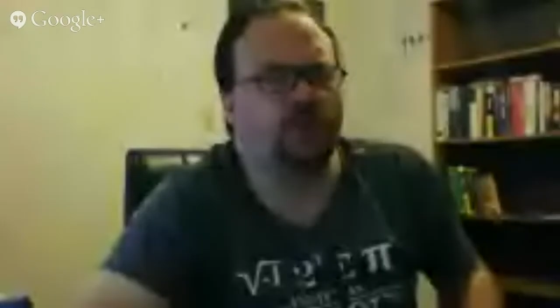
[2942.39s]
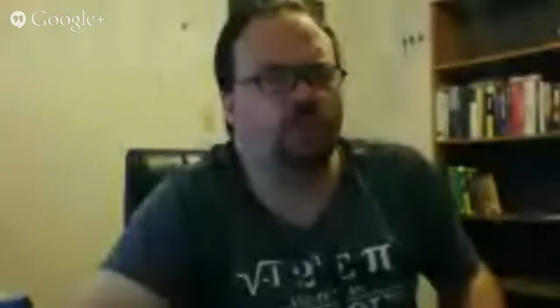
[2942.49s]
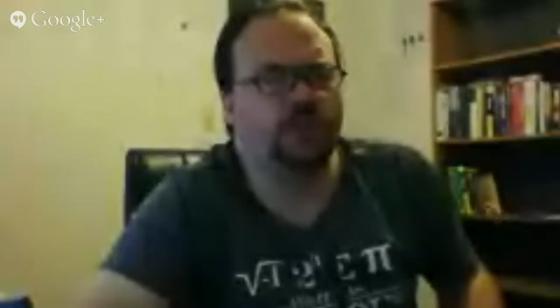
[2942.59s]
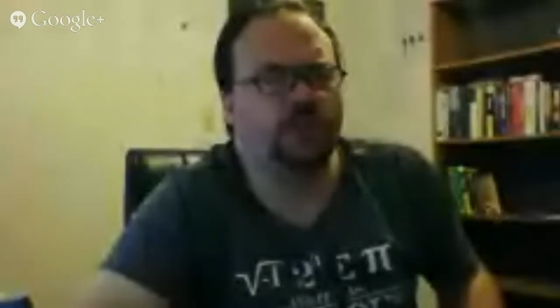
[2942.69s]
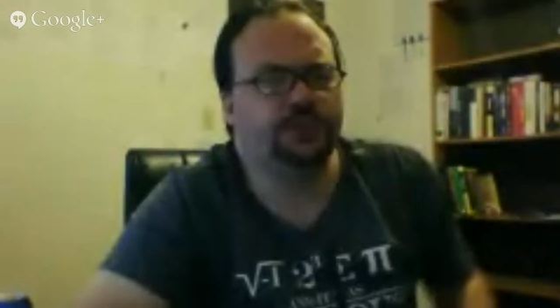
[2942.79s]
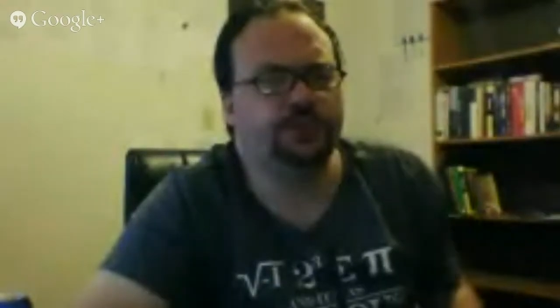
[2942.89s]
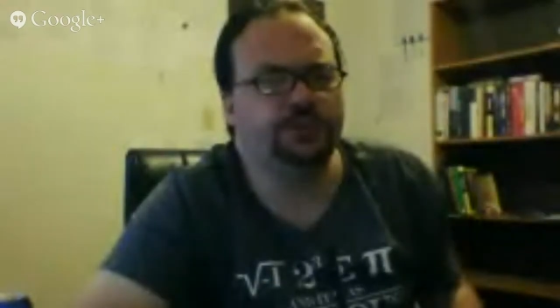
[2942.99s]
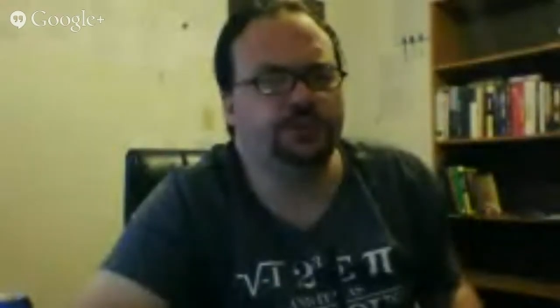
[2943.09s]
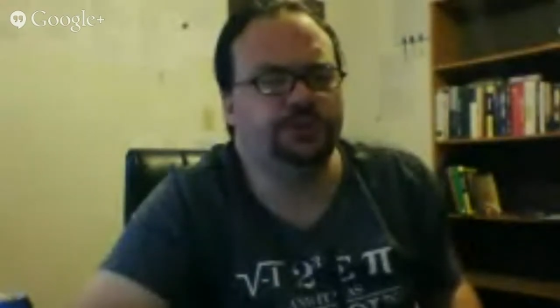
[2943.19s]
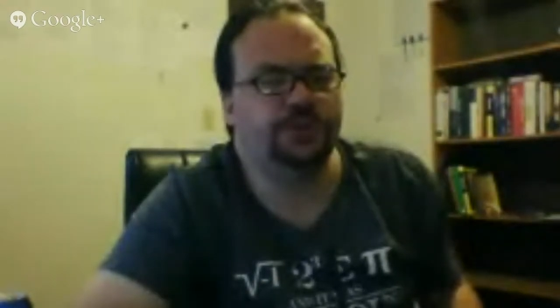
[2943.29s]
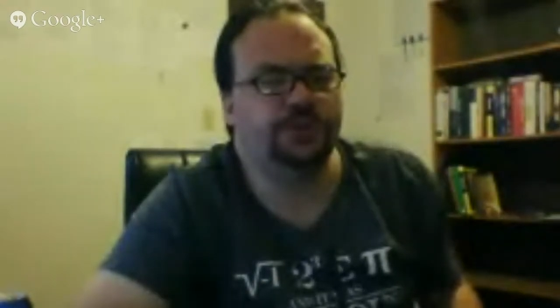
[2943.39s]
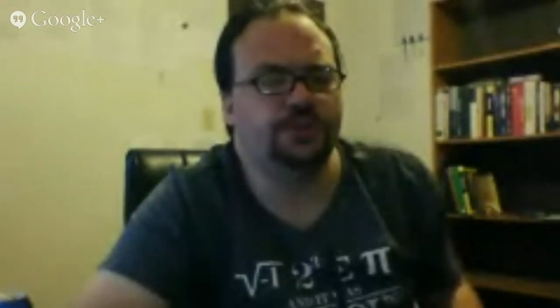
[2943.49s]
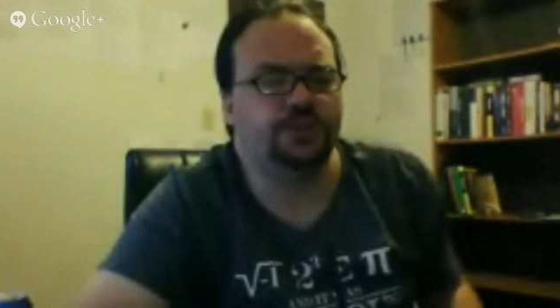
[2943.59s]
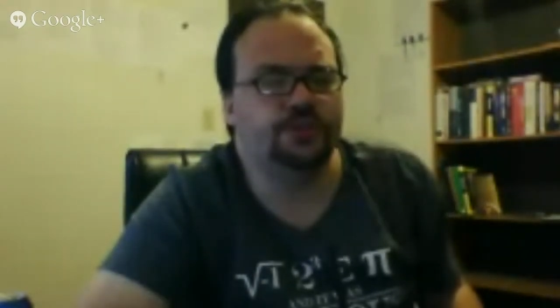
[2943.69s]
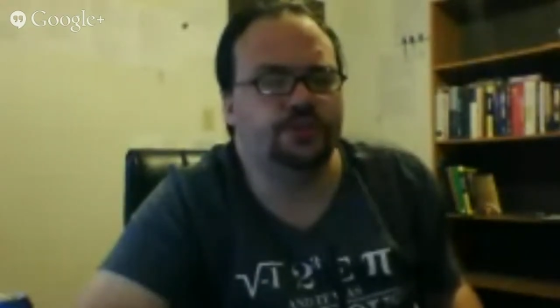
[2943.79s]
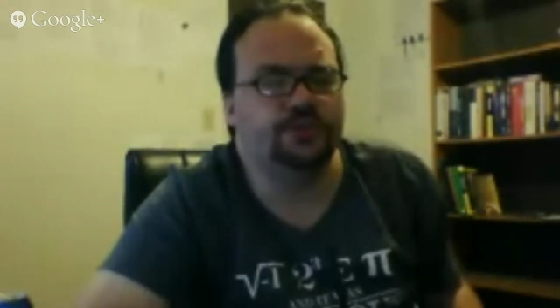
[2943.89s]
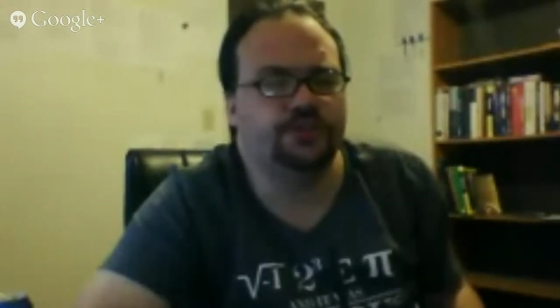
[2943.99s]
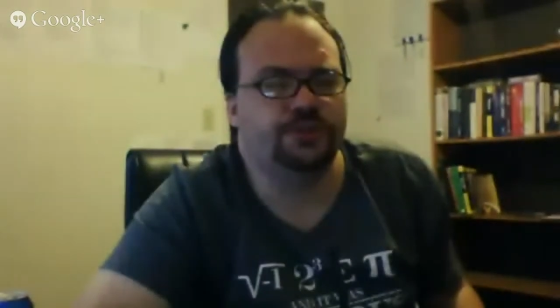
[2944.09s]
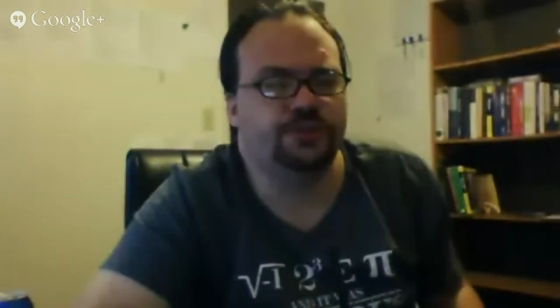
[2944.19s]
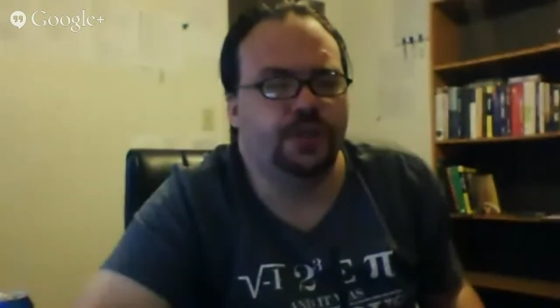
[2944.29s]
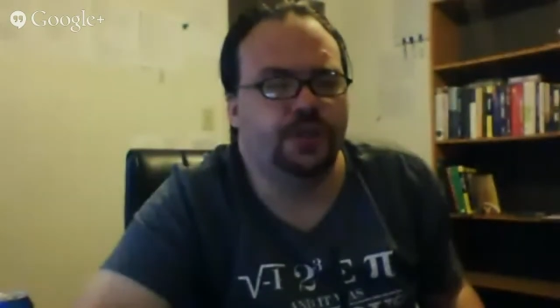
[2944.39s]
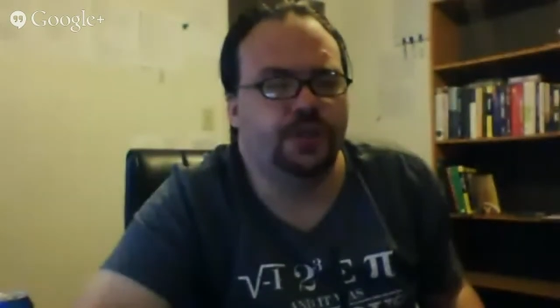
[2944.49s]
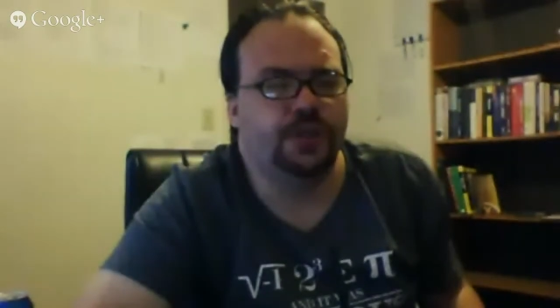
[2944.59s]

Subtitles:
what tools do you use to